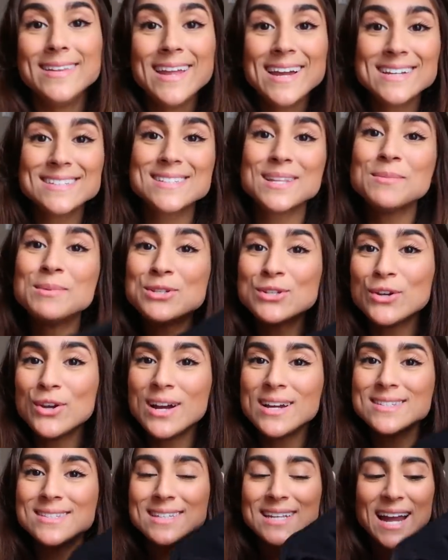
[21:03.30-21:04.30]
Next, let me show you
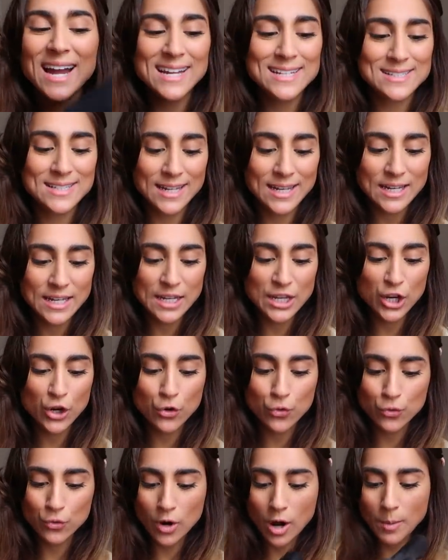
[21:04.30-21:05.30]
guys the Identity
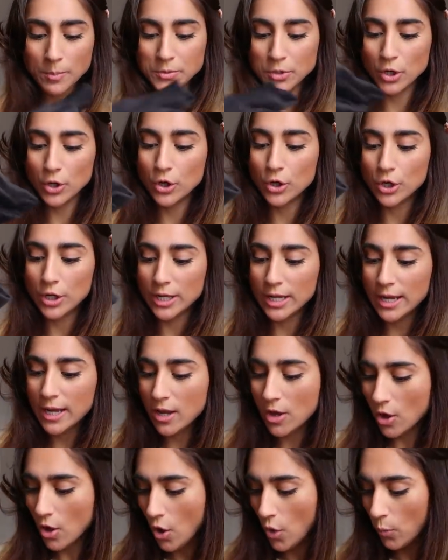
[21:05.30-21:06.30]
Cropped Hoodie,
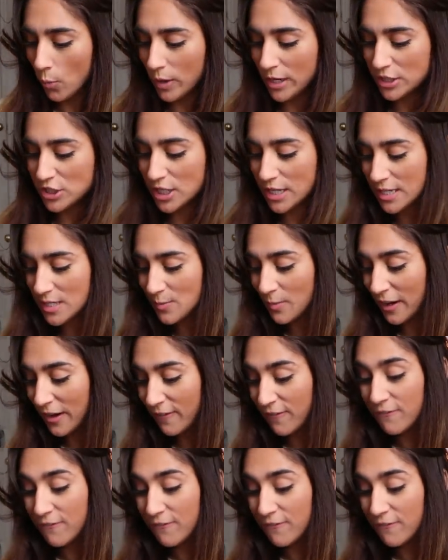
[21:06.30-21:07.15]
which is my